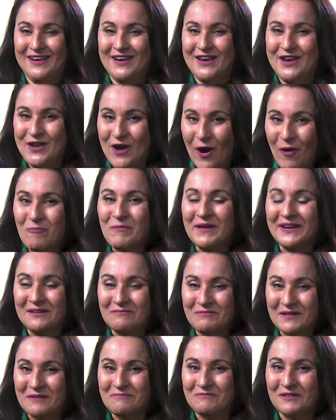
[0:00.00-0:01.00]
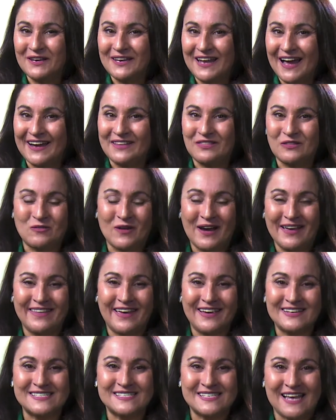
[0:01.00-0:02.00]
not many people like the way
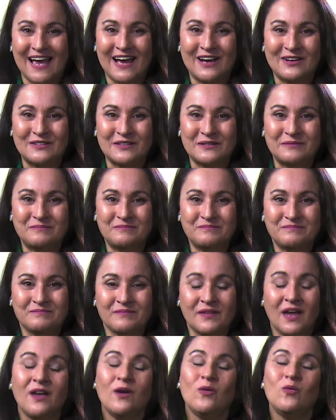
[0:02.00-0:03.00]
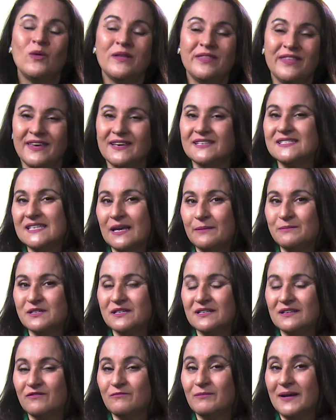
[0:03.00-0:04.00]
they sound, with the
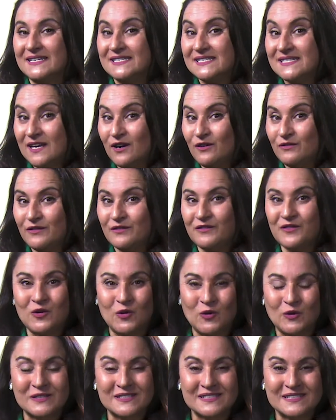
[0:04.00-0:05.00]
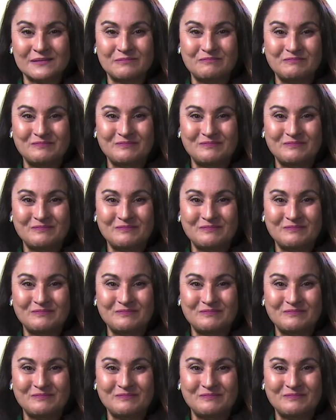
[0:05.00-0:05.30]
exception of myself, of course.